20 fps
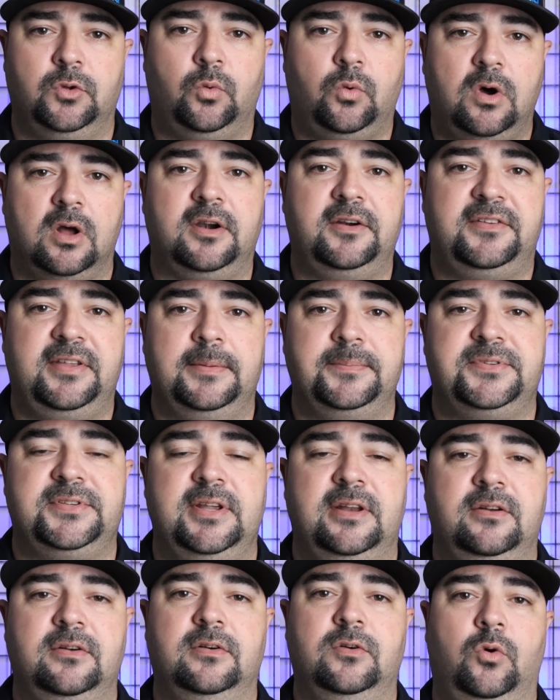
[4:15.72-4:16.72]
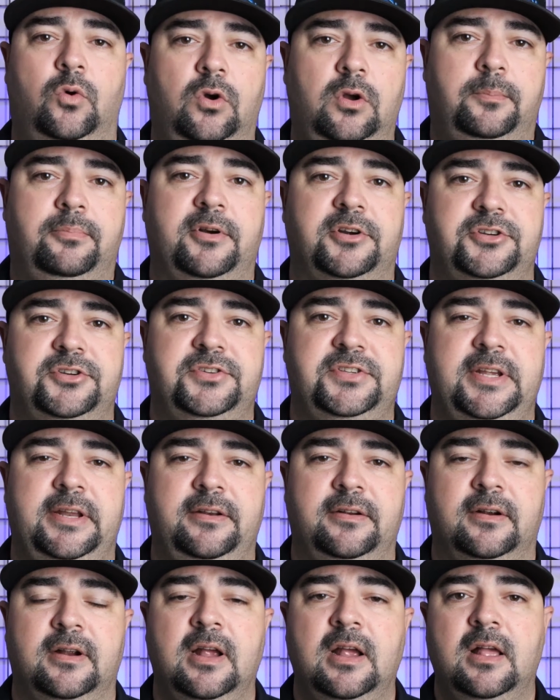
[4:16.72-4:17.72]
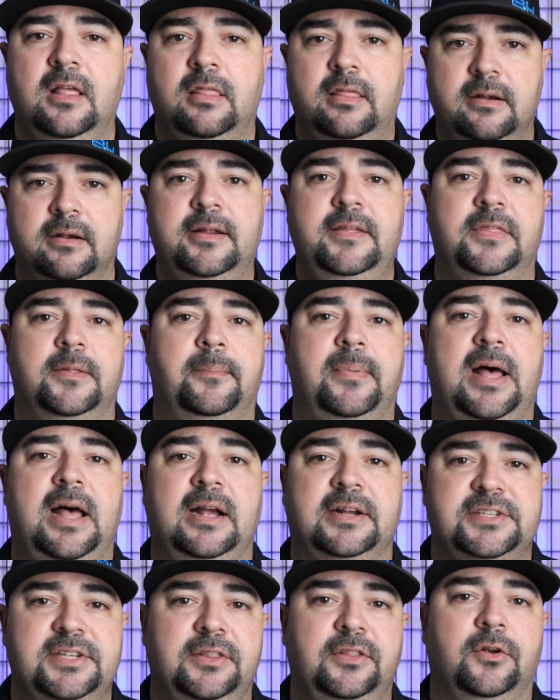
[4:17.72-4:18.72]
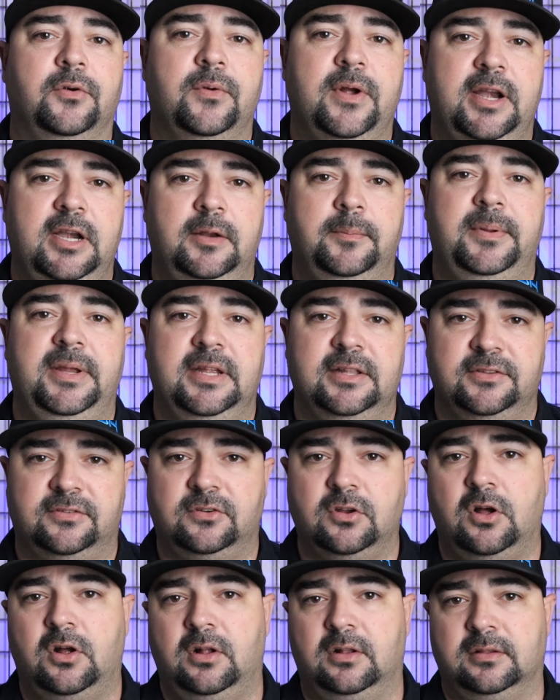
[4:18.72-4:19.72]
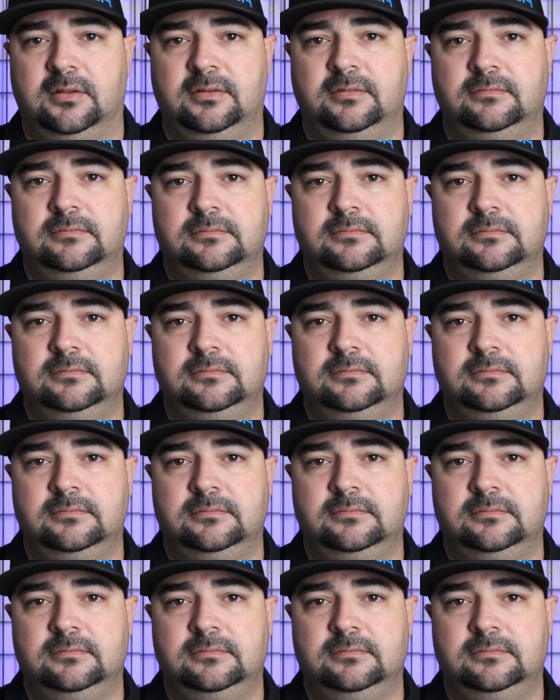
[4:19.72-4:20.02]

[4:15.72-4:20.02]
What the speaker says: the water temp sender and oil pressure sender, they're in the box and they're ready to be installed.